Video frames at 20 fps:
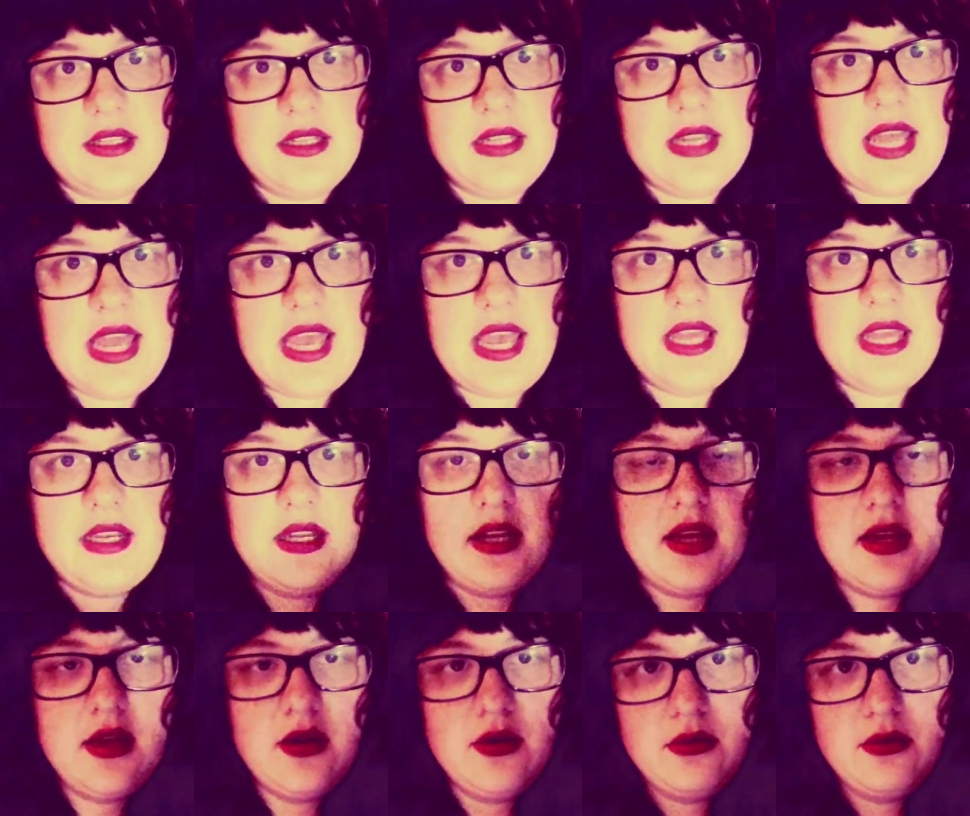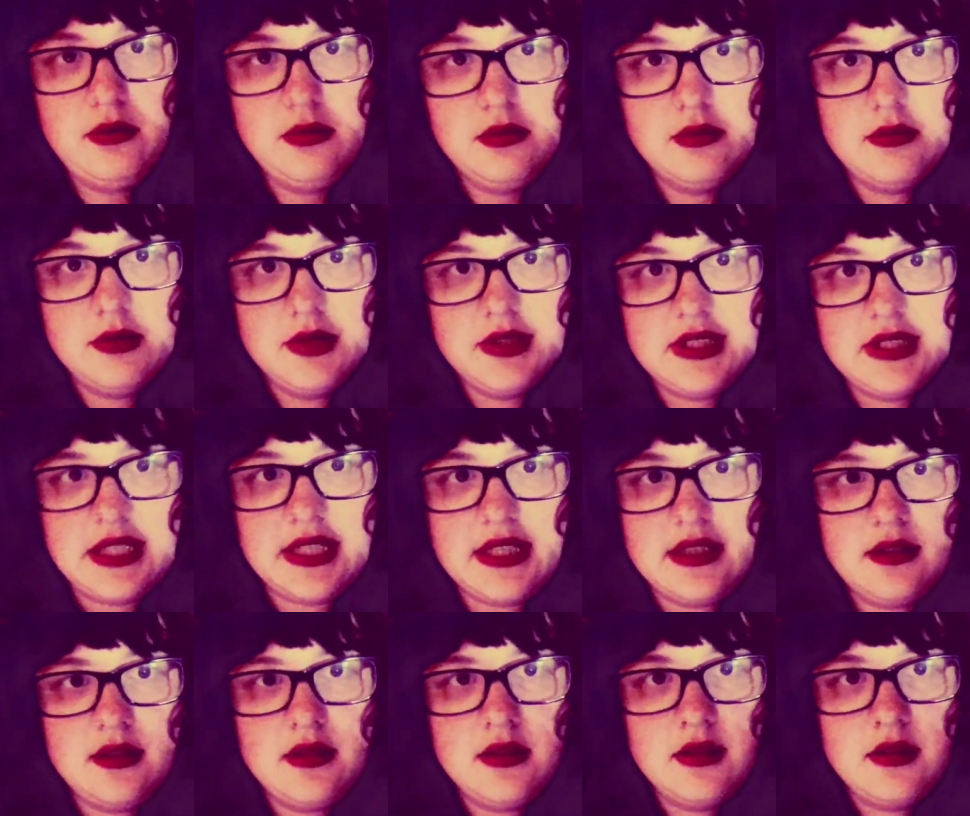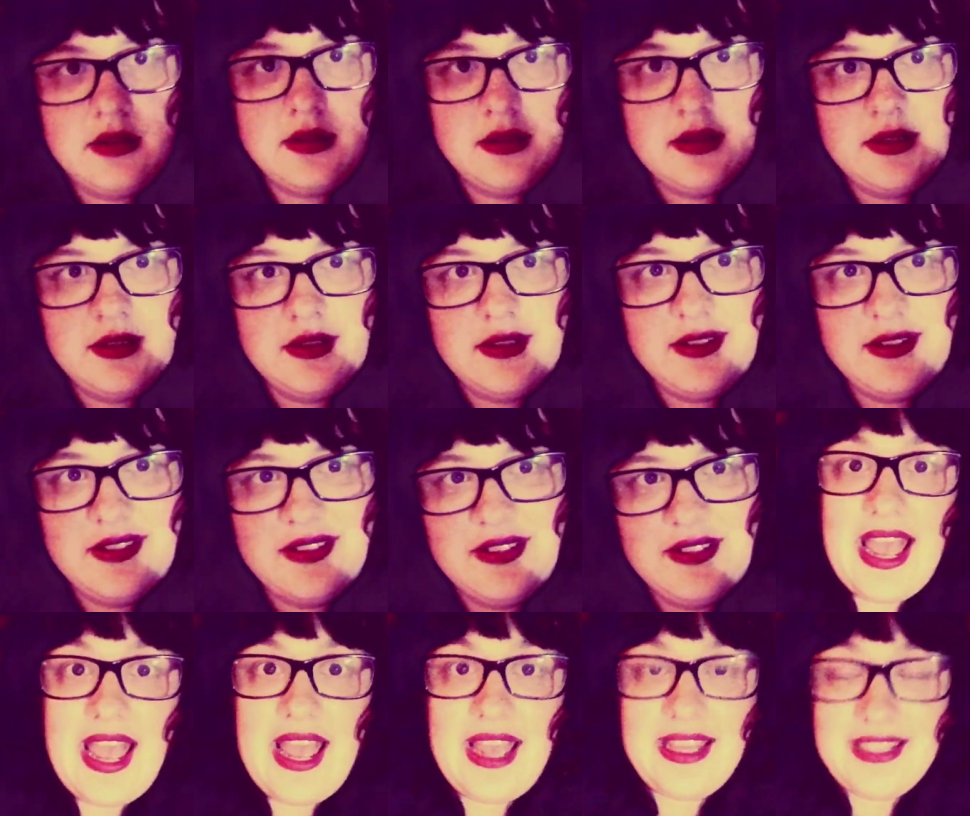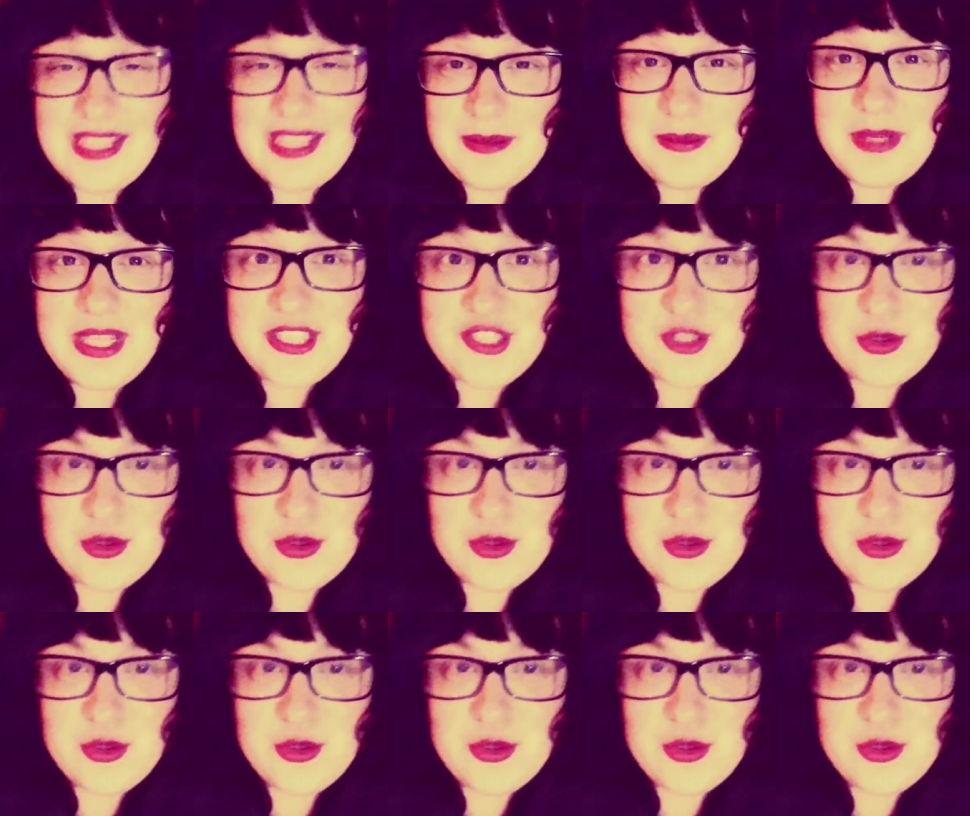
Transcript: Ned... Ooh, one second. And Ned makes